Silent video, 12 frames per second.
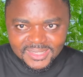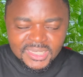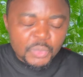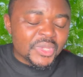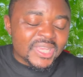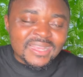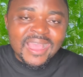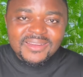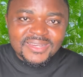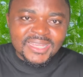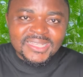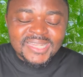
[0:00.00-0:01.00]
They will
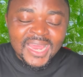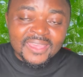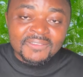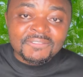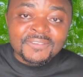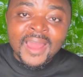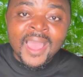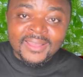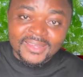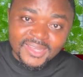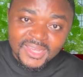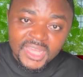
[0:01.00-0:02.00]
carry it like a
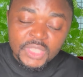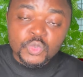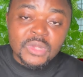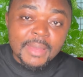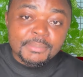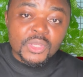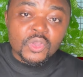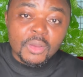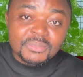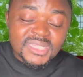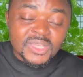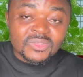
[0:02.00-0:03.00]
flag. It will not
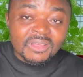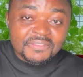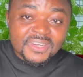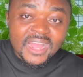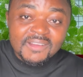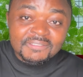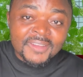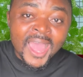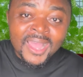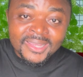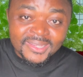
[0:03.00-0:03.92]
become the South African flag.